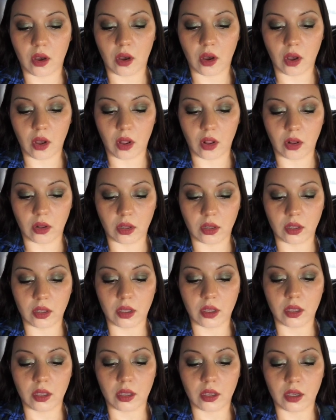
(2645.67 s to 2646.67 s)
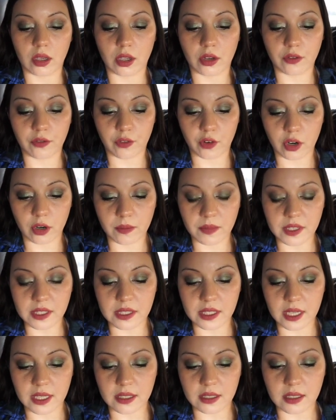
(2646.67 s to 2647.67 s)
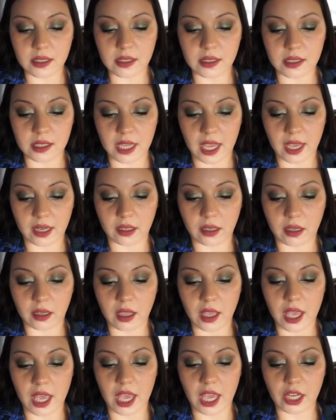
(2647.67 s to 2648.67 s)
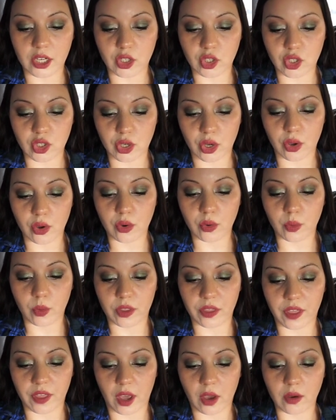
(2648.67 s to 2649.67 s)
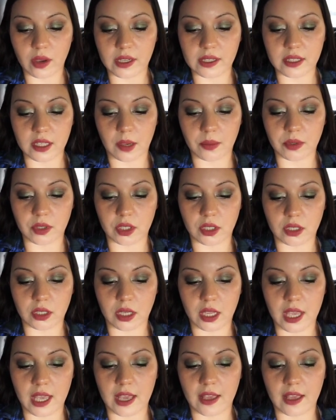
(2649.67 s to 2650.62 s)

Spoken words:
all confirm the census data and show without exception